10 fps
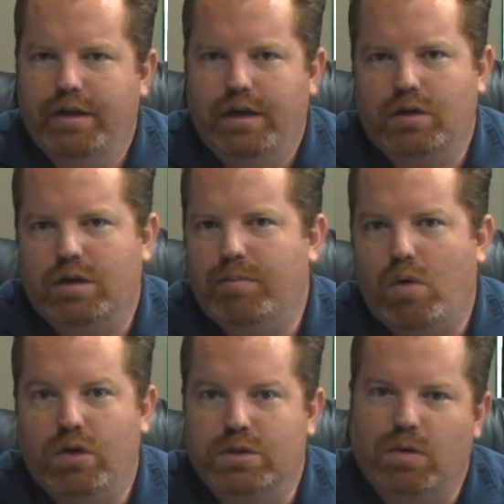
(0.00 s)
Certain
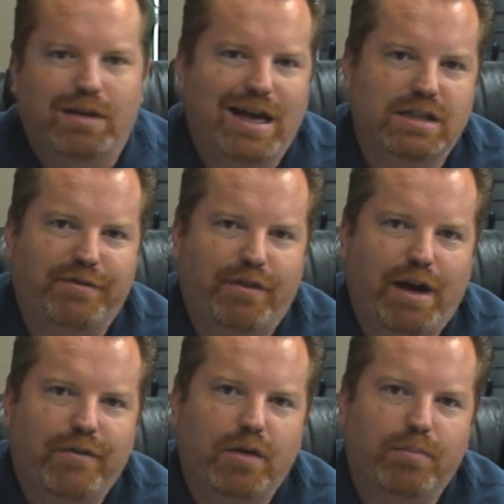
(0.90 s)
components will last
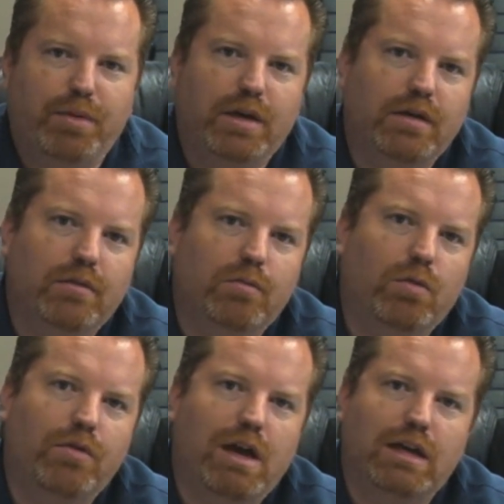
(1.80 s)
forever, but
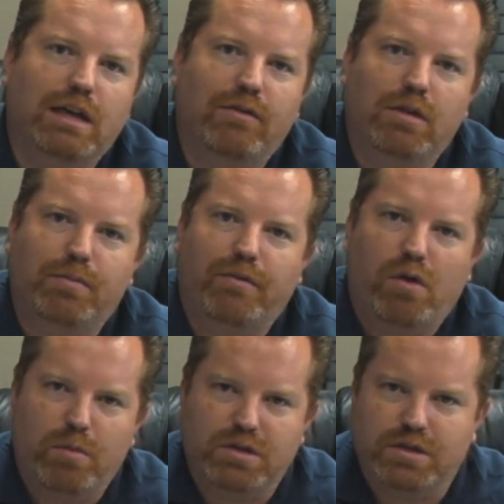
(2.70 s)
will not give you the
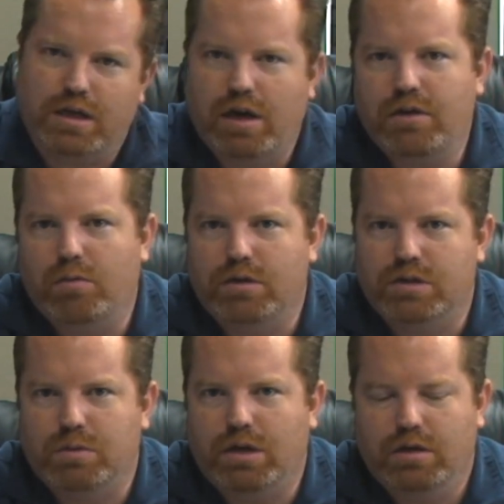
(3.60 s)
performance that other
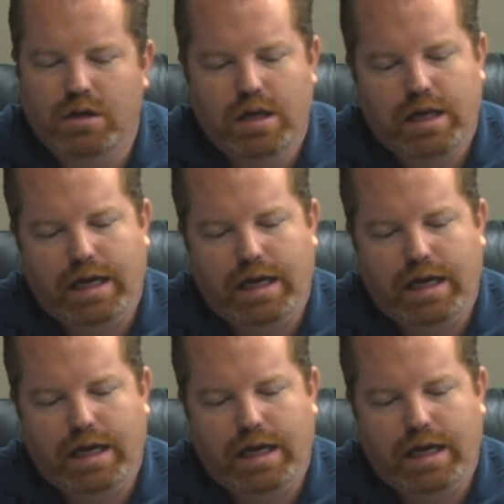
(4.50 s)
ones will.